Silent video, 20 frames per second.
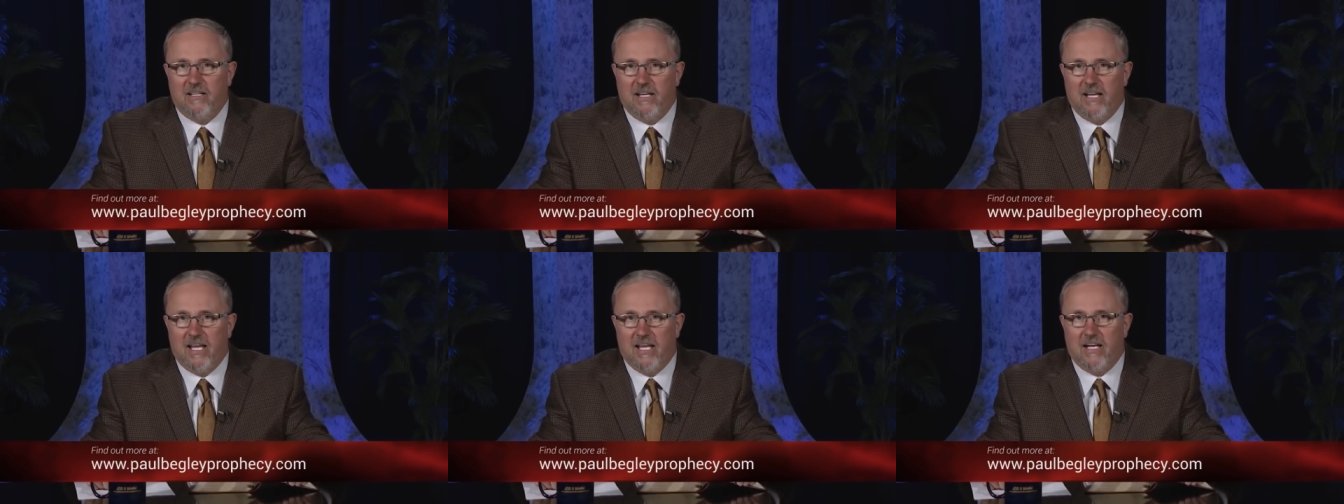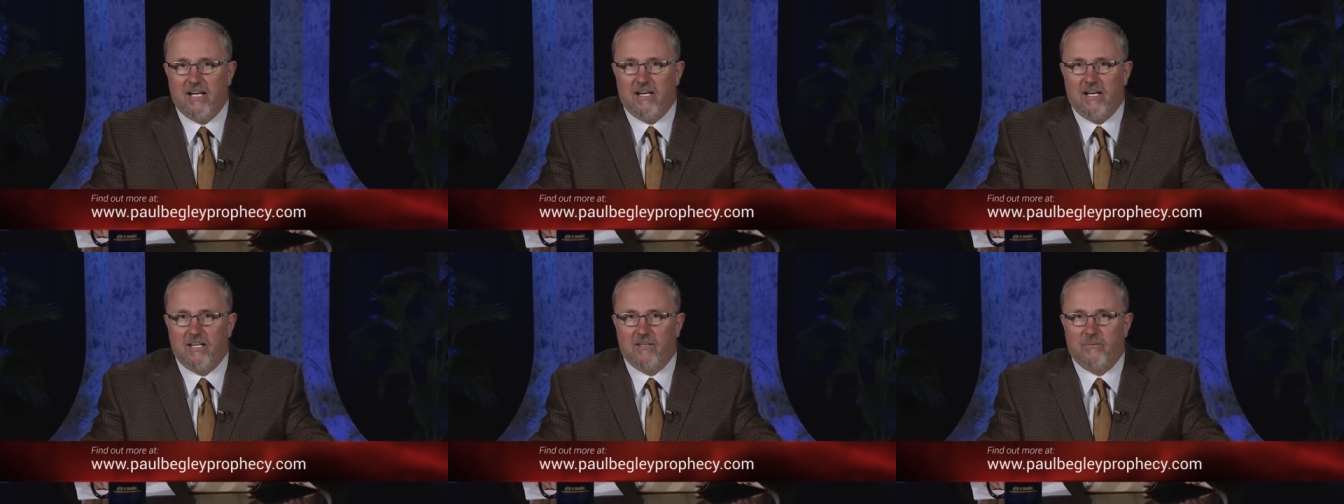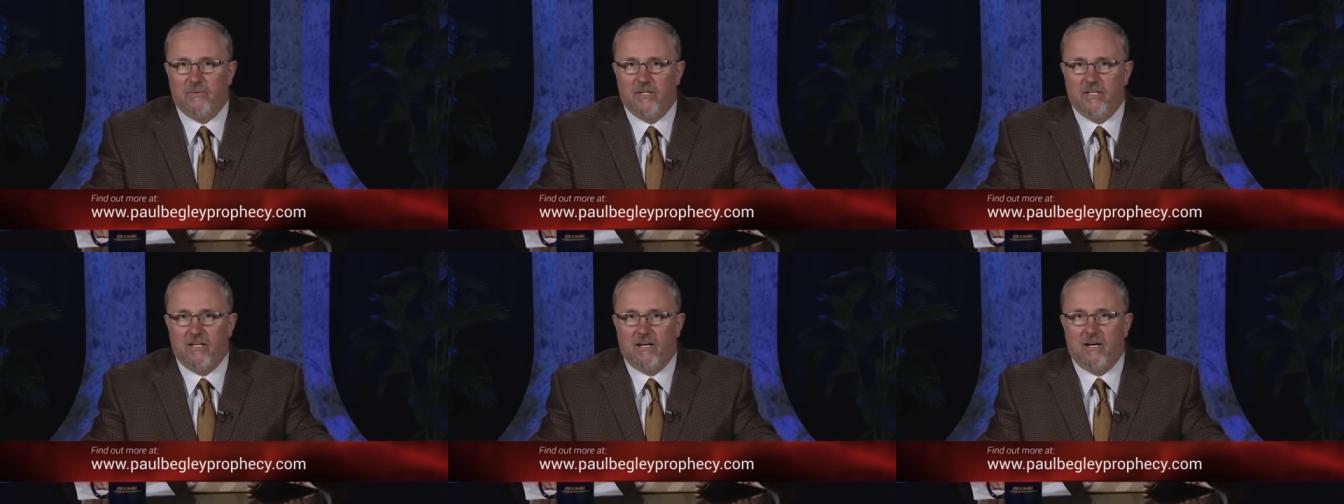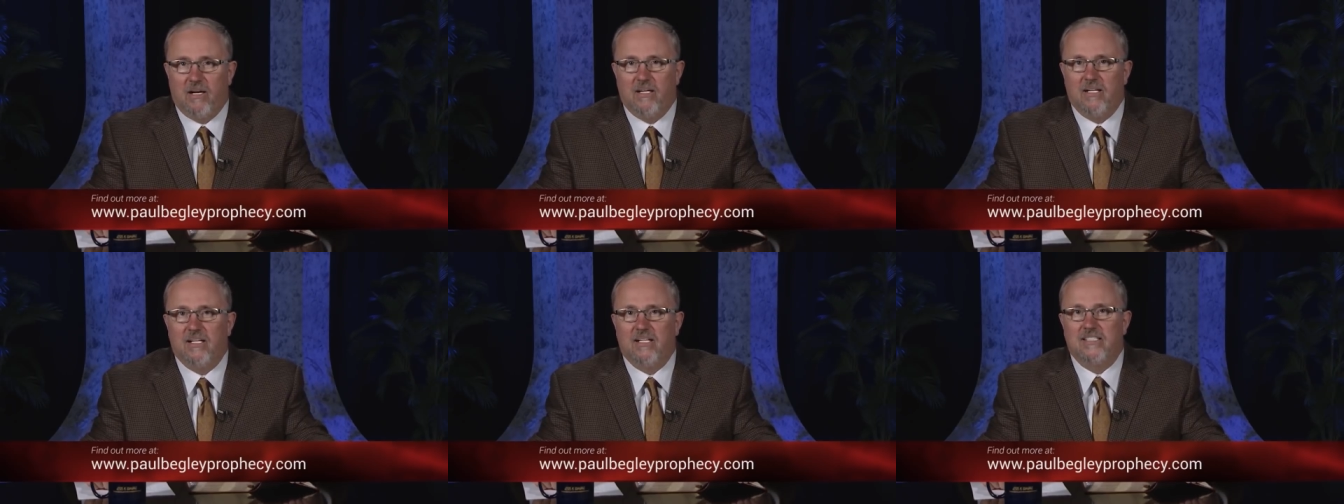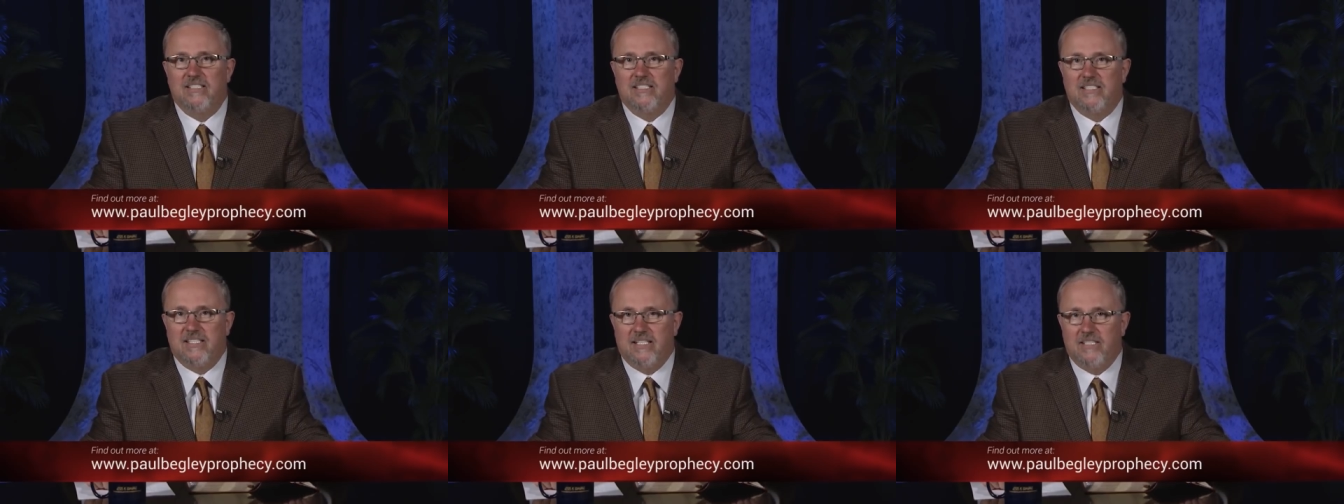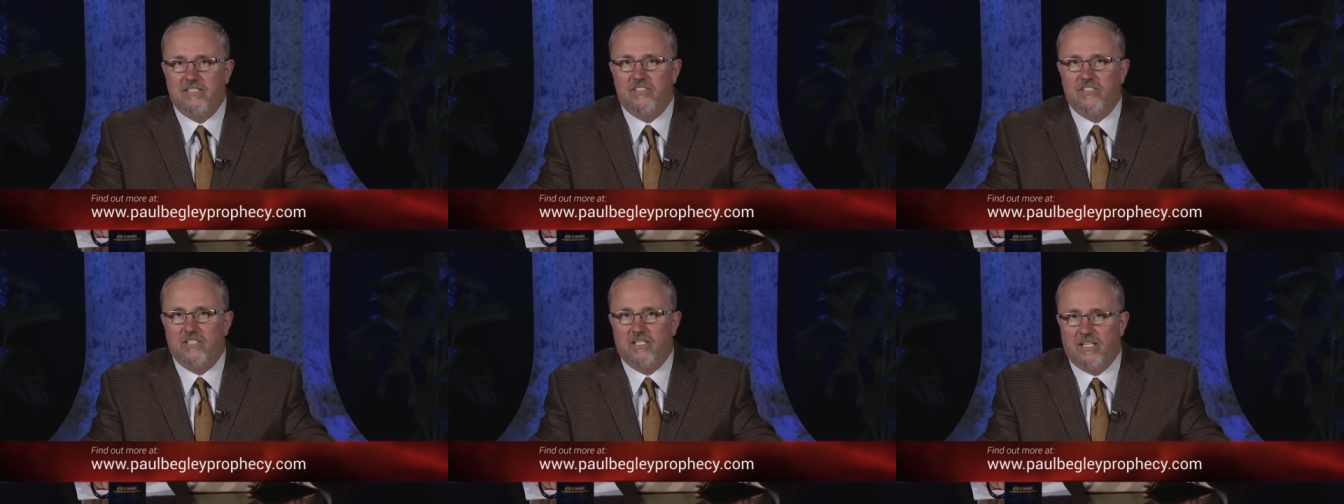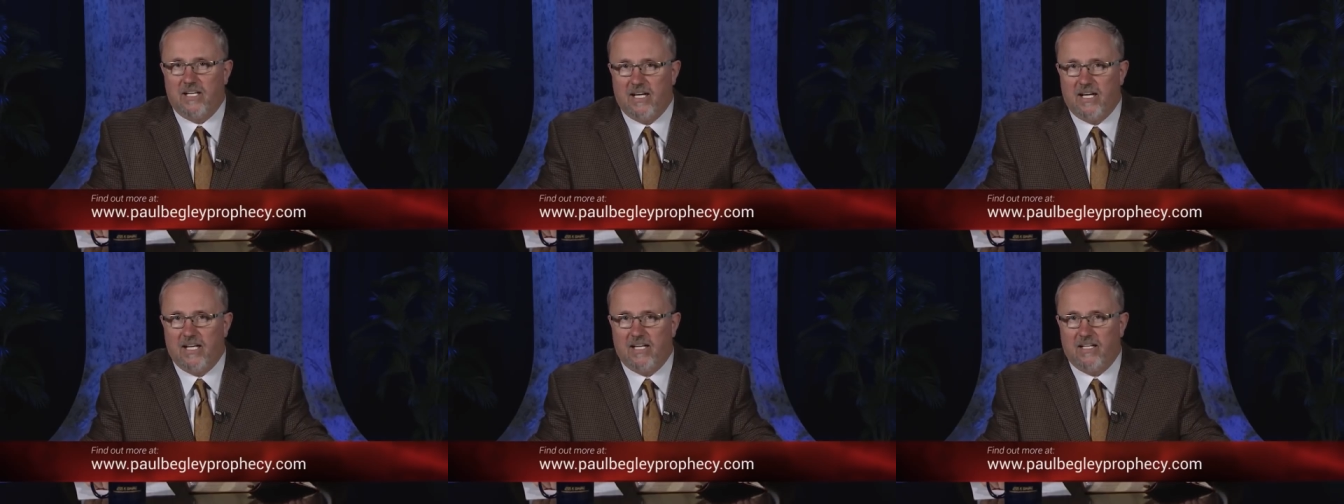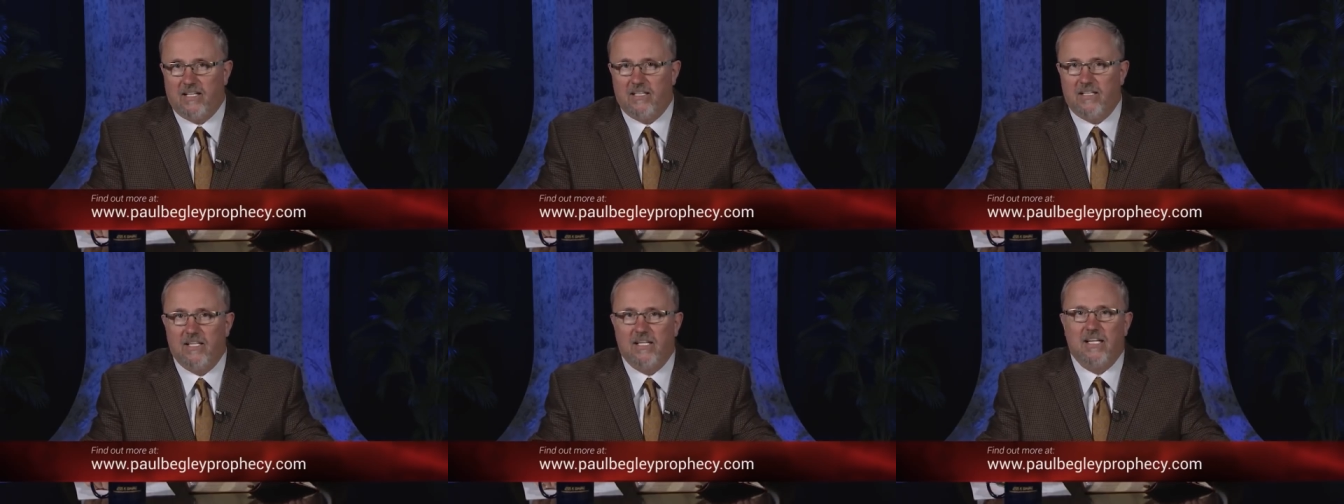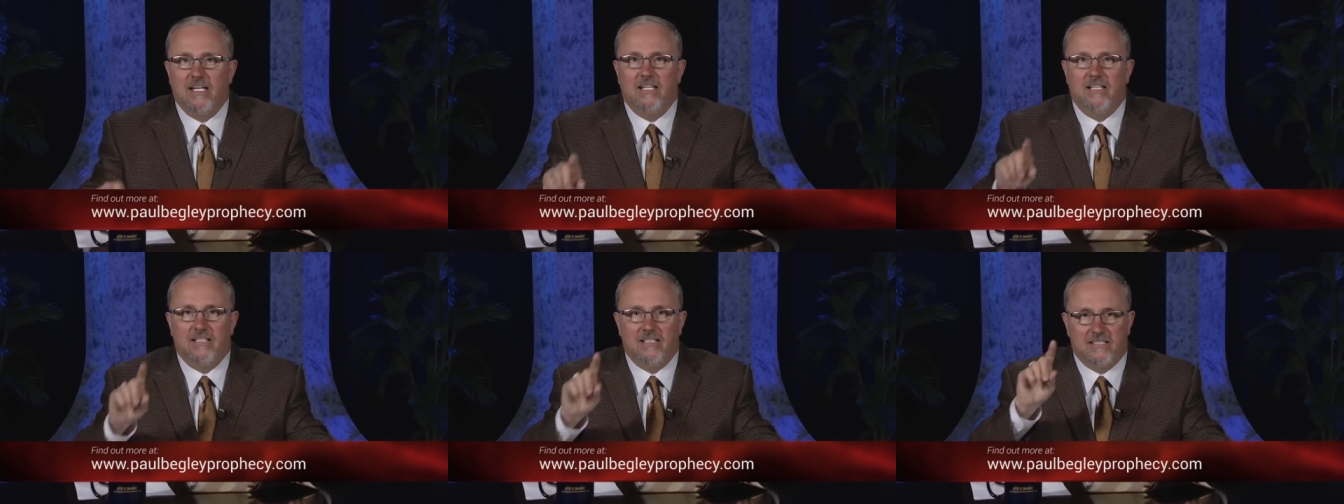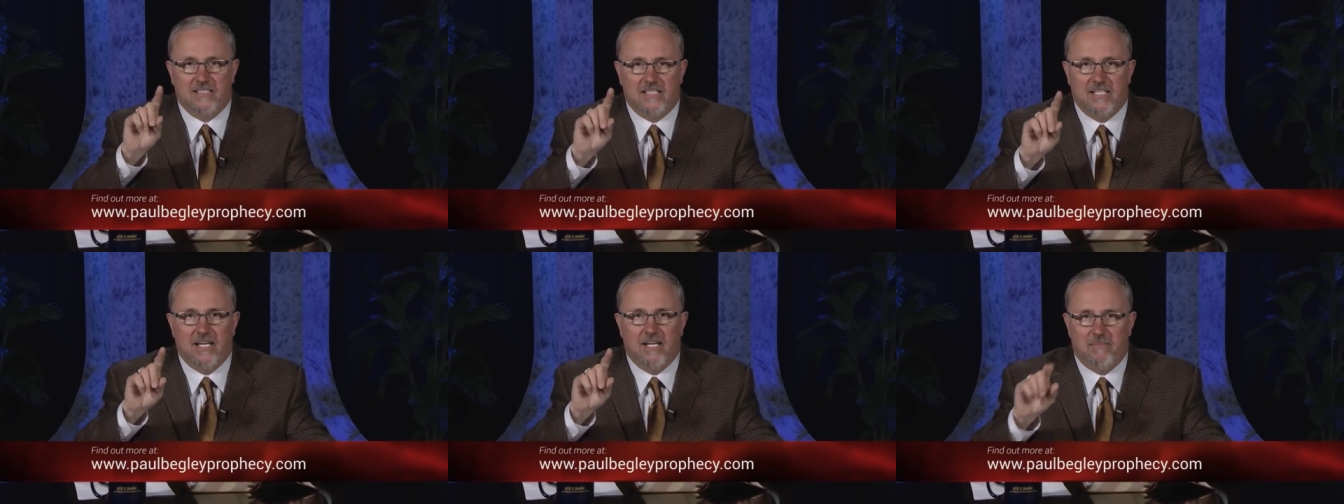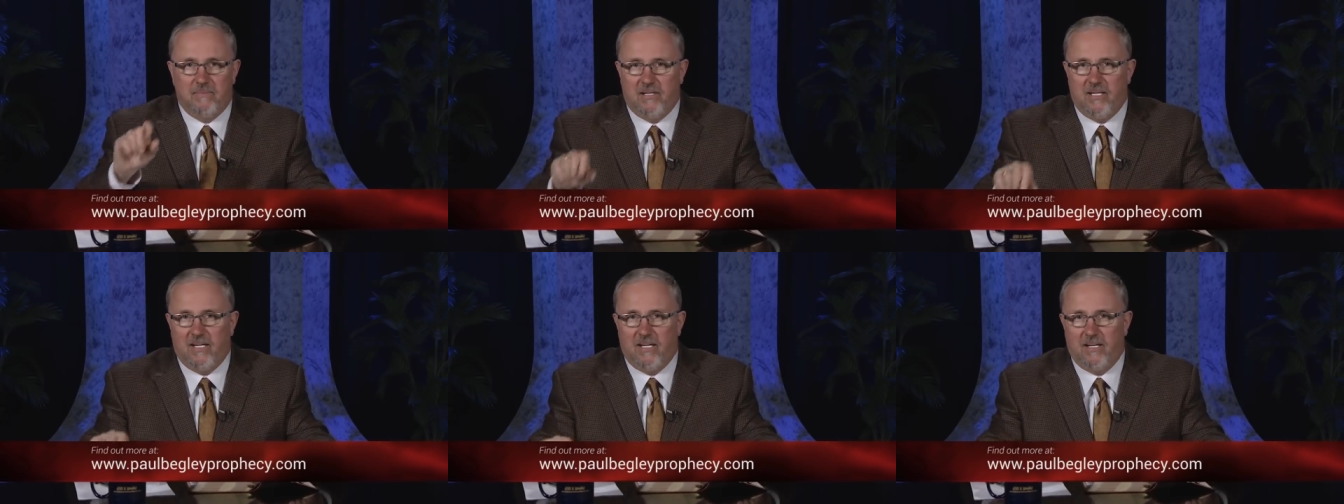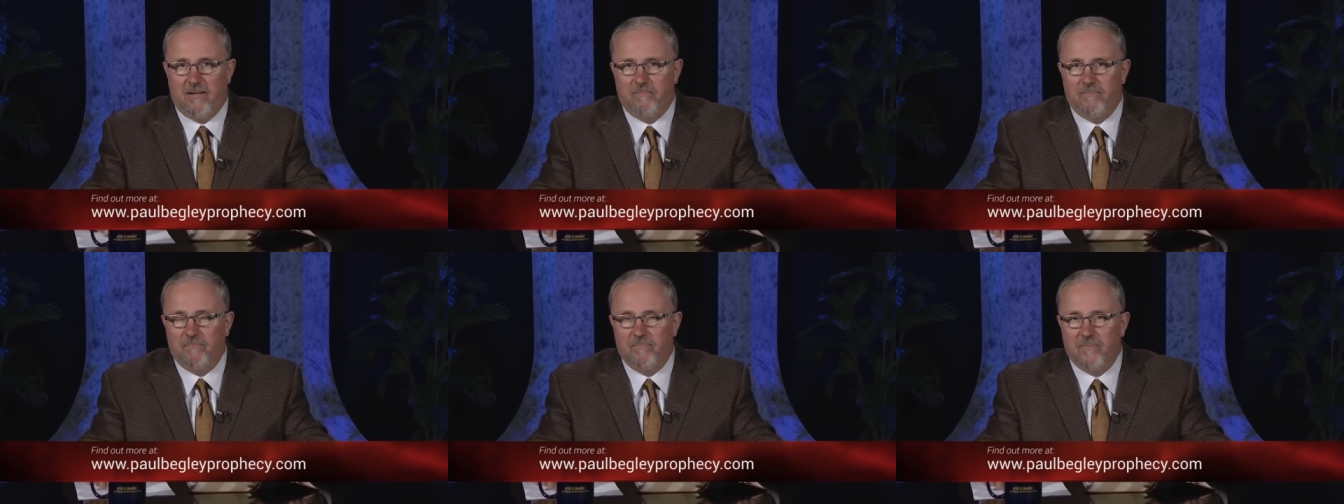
and another one on Ascension Island in the same day.